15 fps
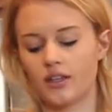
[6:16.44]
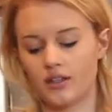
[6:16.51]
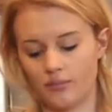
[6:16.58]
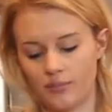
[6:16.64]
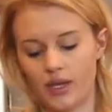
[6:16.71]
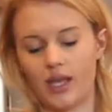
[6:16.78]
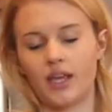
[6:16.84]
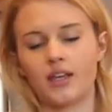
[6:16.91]
can
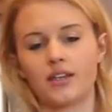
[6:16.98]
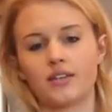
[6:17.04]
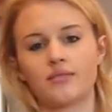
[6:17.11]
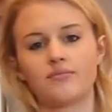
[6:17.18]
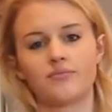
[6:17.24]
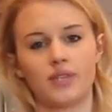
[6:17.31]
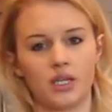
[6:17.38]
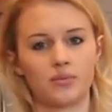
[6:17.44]
bake
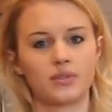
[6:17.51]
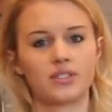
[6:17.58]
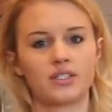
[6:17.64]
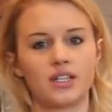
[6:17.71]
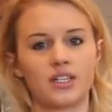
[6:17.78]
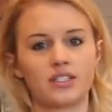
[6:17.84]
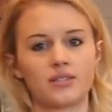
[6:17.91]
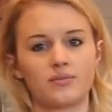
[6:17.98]
make
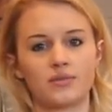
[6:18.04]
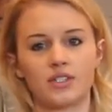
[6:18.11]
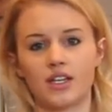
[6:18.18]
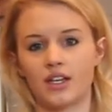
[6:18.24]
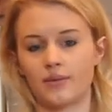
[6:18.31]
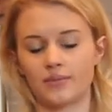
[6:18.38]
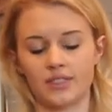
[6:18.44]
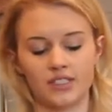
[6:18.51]
mistakes
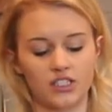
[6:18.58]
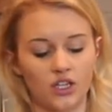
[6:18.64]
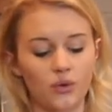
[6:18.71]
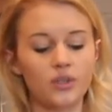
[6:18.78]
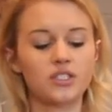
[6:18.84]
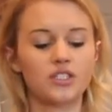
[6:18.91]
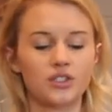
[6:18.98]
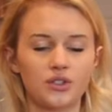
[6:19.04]
sometimes. It's
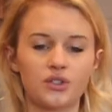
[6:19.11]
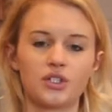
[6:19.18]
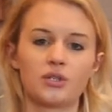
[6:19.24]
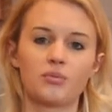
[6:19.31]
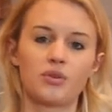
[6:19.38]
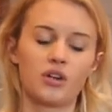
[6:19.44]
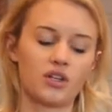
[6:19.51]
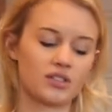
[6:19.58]
always the
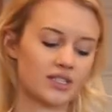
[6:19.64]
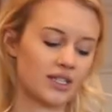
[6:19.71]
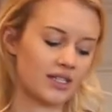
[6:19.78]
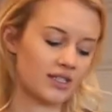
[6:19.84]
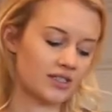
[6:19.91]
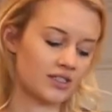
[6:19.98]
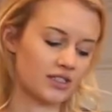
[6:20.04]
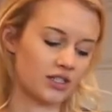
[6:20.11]
learning
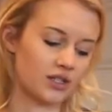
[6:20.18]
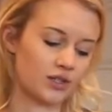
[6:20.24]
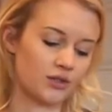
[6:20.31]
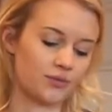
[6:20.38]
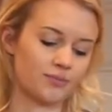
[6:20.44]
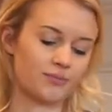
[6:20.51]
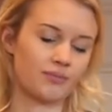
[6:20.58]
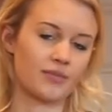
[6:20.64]
process,
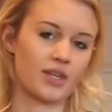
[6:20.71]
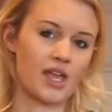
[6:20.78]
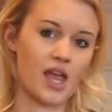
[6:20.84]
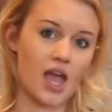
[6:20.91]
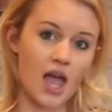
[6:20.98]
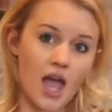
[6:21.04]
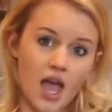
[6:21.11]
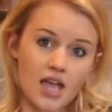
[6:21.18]
so
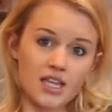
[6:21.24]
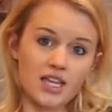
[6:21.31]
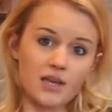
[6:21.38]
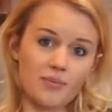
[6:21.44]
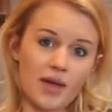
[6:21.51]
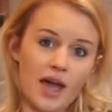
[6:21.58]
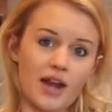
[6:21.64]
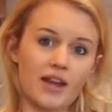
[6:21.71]

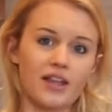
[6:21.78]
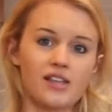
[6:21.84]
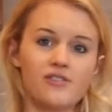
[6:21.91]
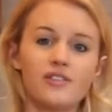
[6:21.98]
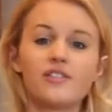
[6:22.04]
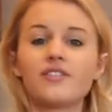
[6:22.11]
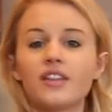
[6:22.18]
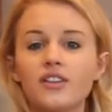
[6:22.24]
keep at it,
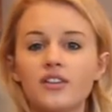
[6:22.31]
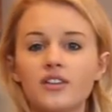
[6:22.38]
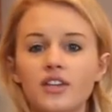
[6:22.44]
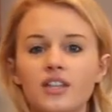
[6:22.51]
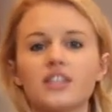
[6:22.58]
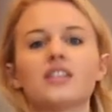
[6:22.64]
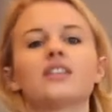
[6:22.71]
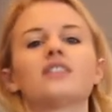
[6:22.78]
even if they look like